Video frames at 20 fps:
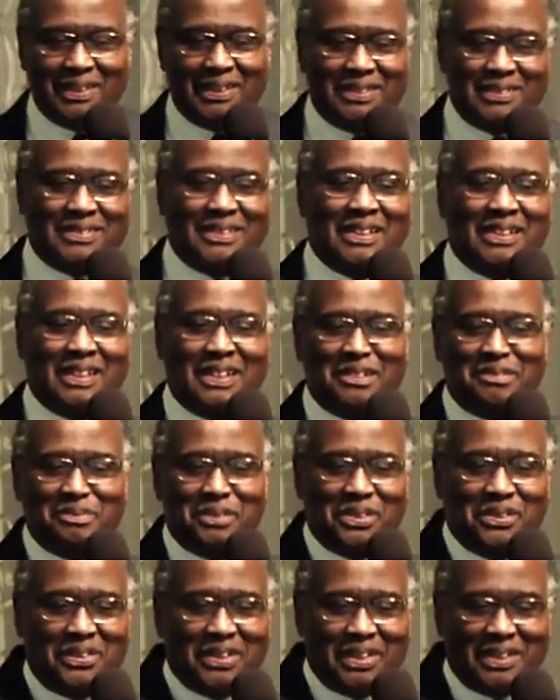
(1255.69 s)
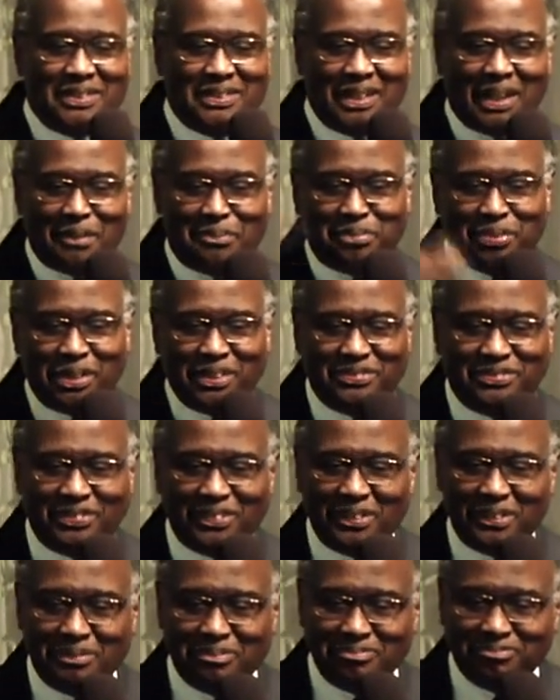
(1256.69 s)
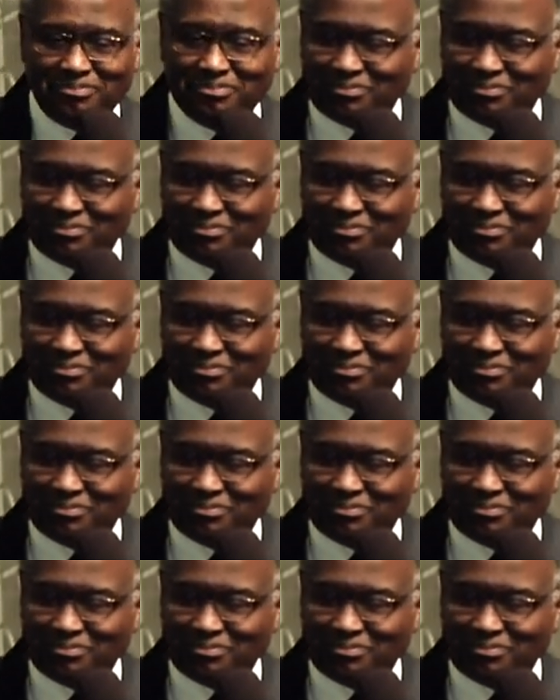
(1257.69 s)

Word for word: you say, let him go ahead and I pray for him.